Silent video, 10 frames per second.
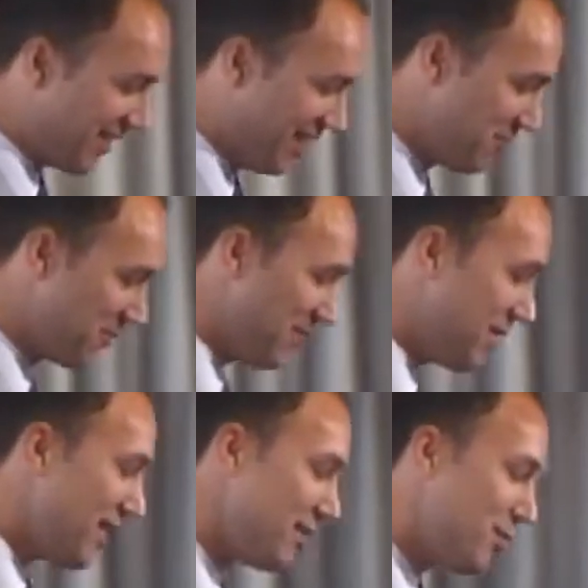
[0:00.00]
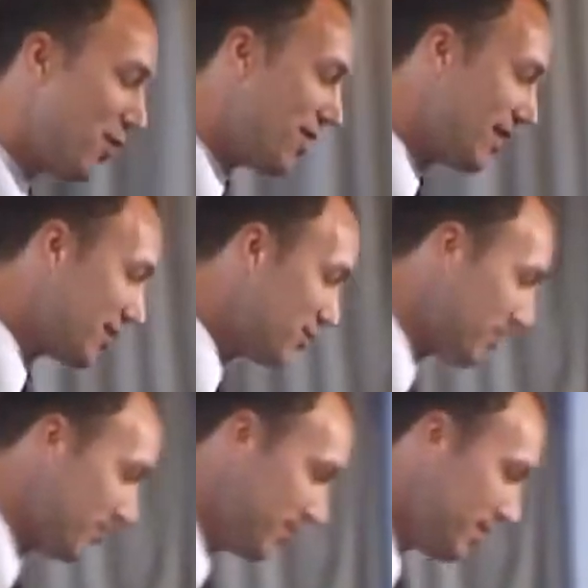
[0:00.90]
Right? And then the more I get to
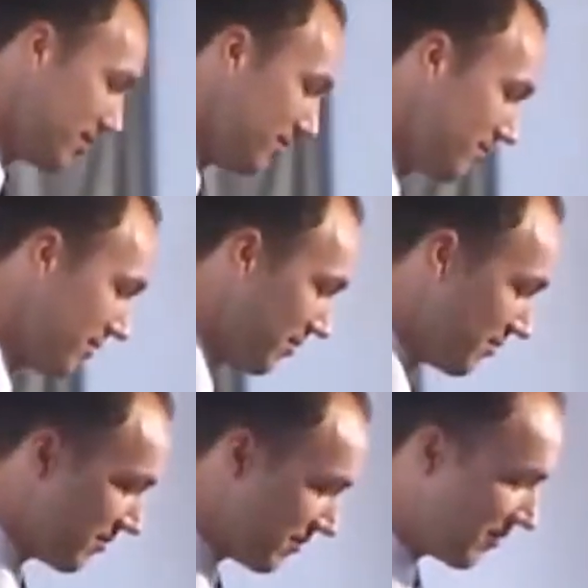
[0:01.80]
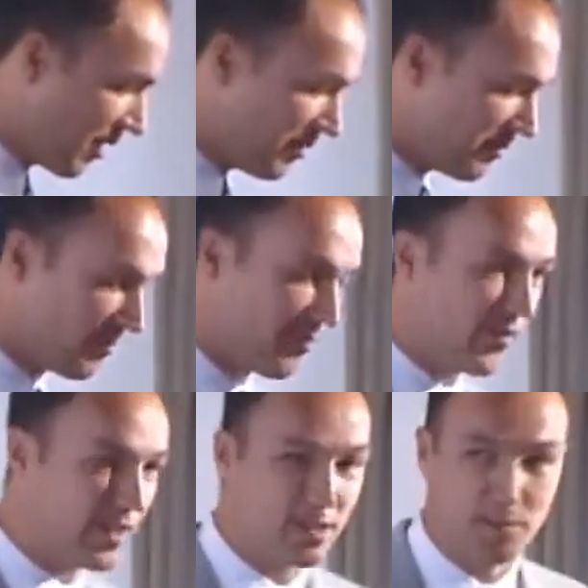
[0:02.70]
listen and
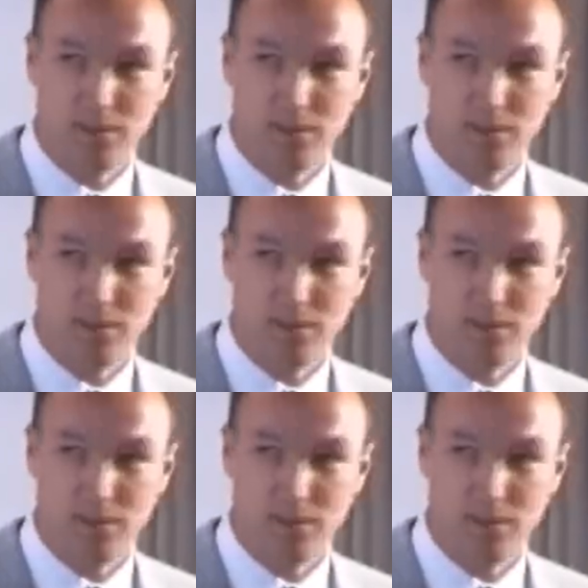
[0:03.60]
find